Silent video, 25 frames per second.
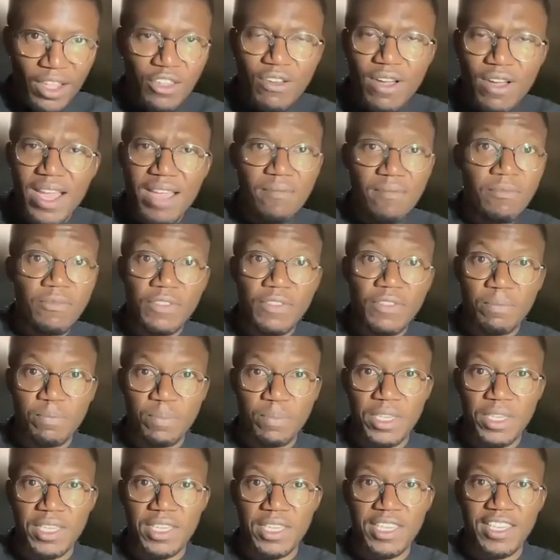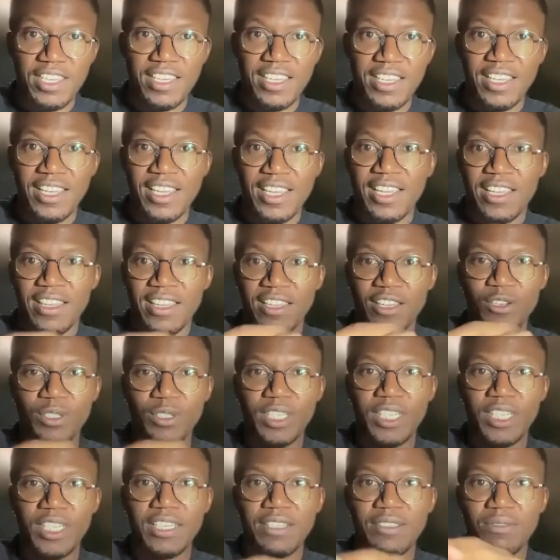Your MVP that
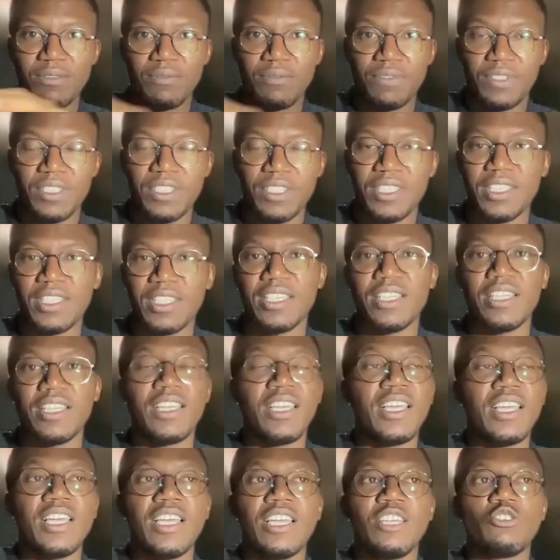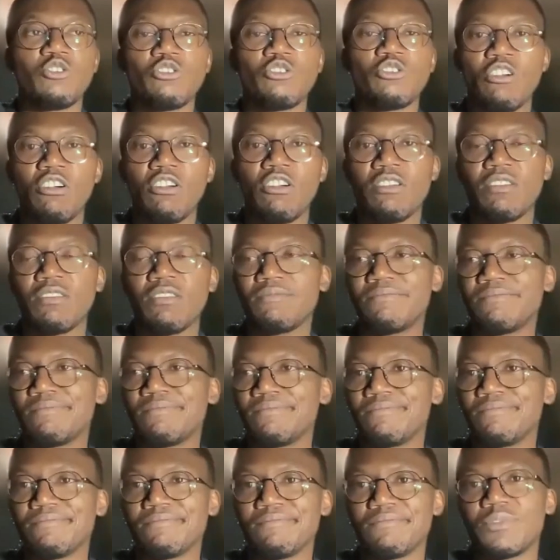you're taking to a VC is not
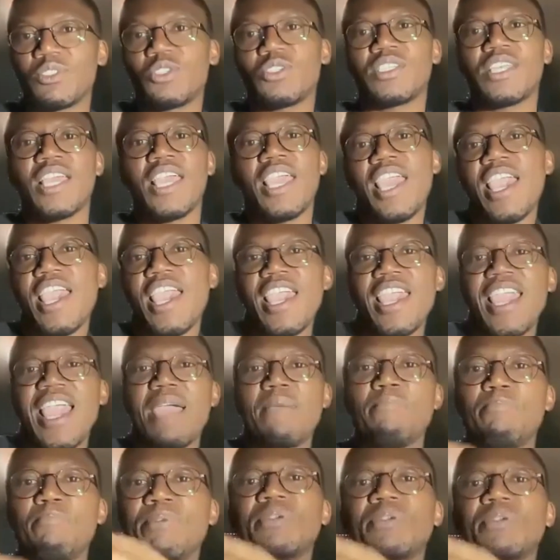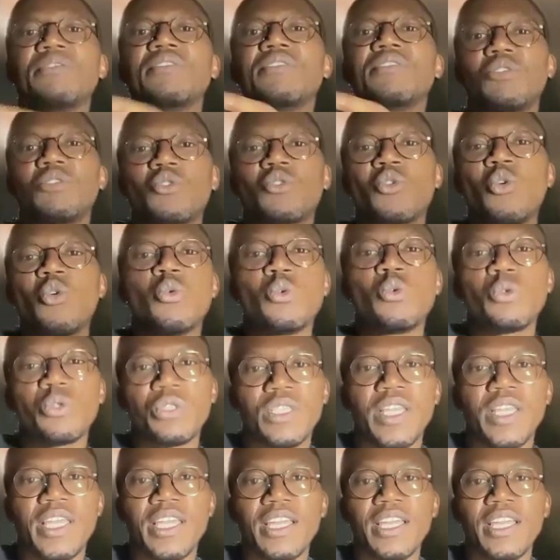to say, hey, I built this cool
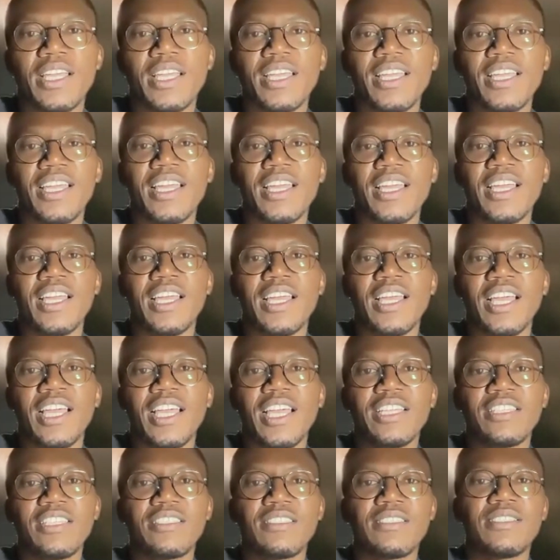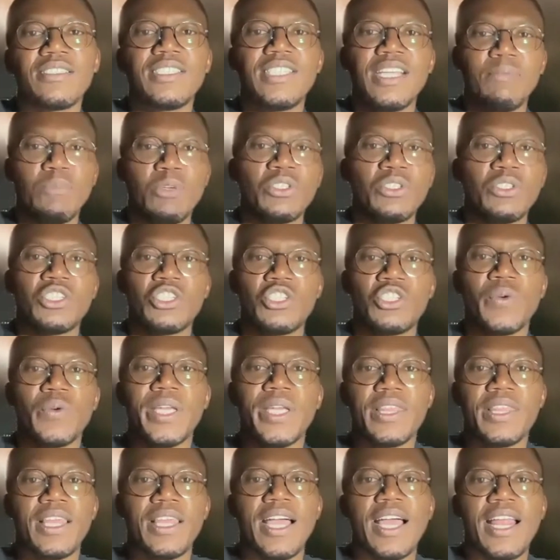thing. It's to
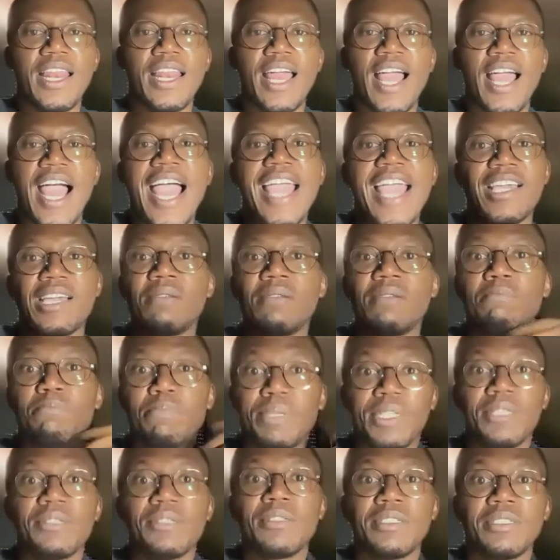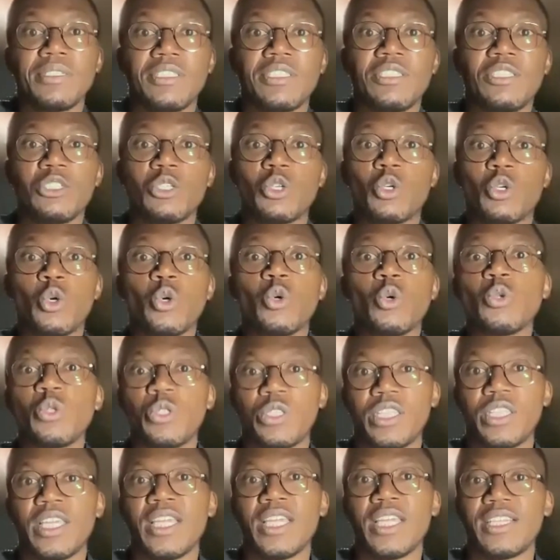demonstrate that I can build the cool
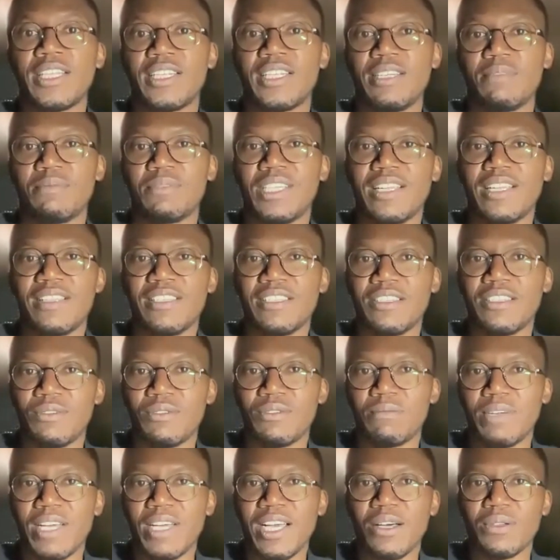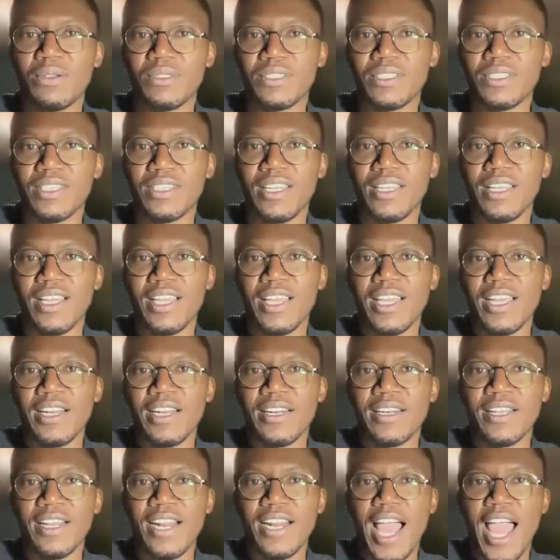thing that I'm telling you about,
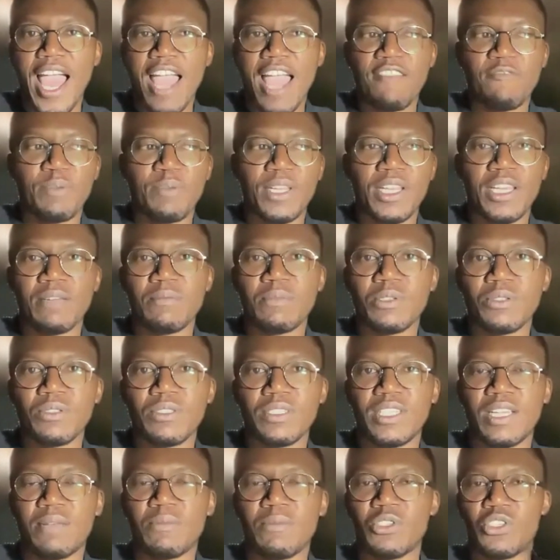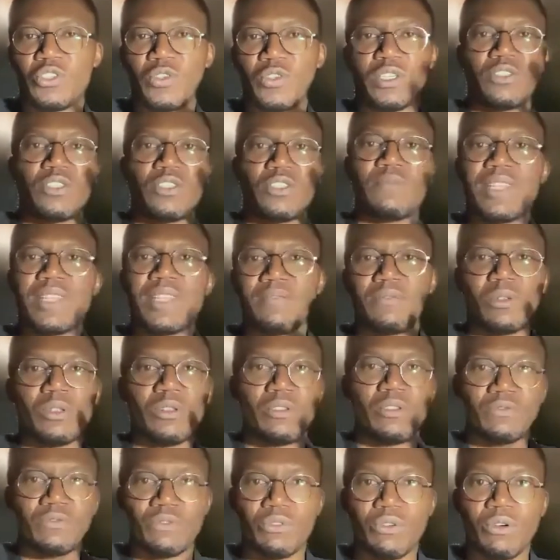that I've been able to demonstrate some
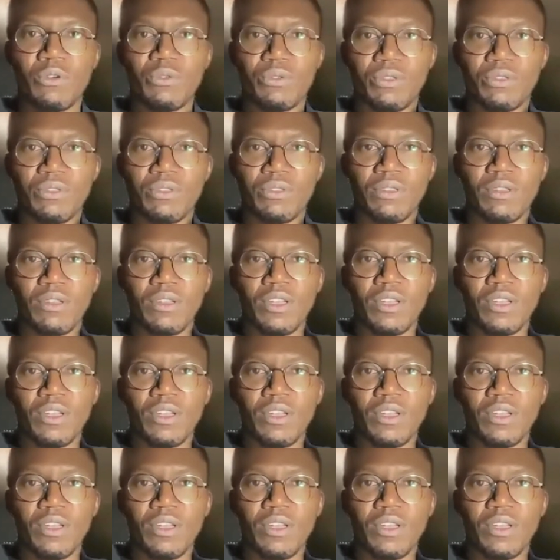level of growth.